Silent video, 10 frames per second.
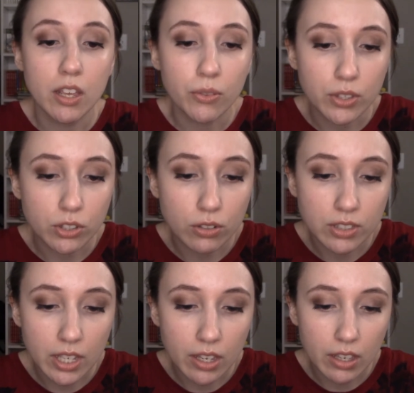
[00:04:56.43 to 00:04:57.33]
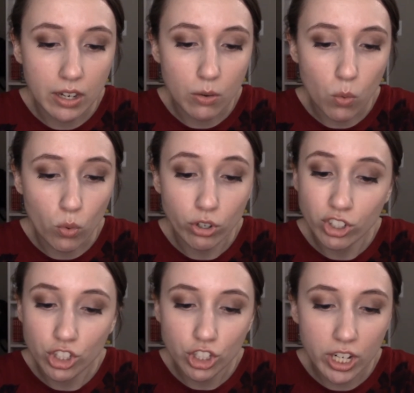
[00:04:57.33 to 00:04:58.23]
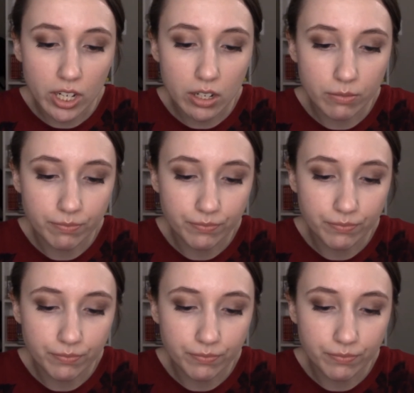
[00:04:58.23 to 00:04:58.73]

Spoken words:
This looks like an orange shade.